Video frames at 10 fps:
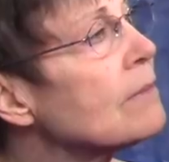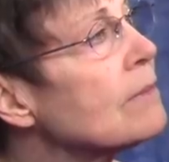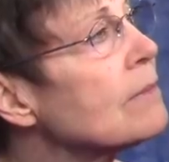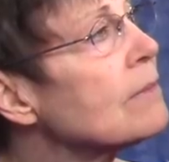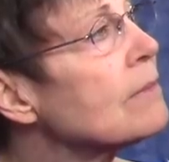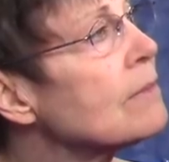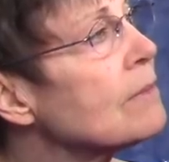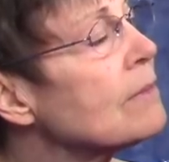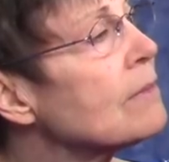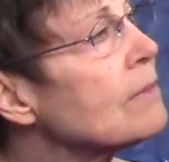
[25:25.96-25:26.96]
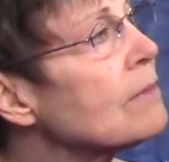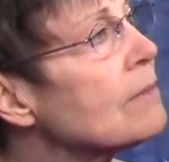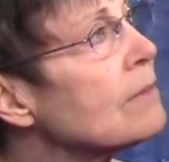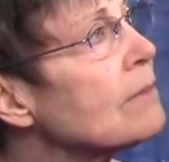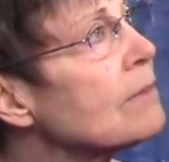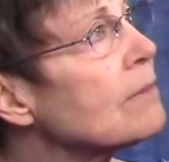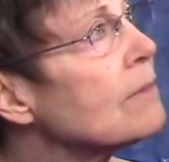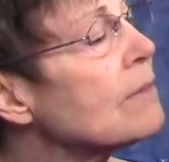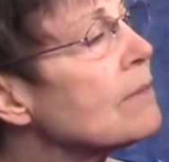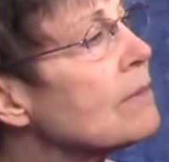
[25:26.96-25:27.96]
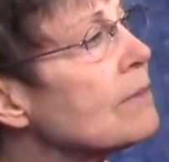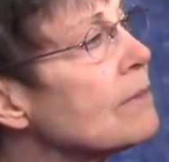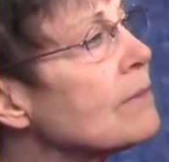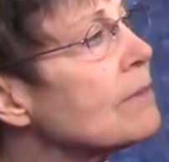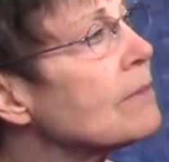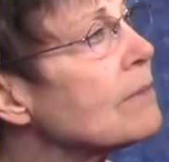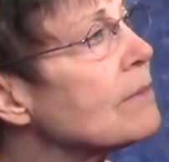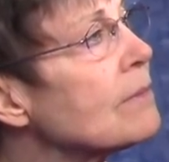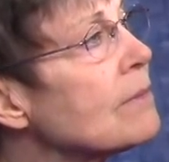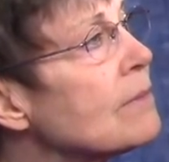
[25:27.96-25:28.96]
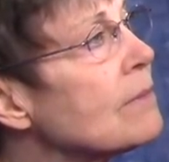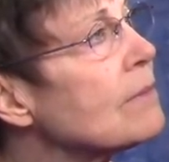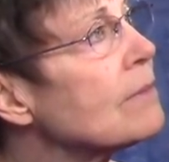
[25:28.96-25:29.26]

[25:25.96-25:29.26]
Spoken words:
(silent)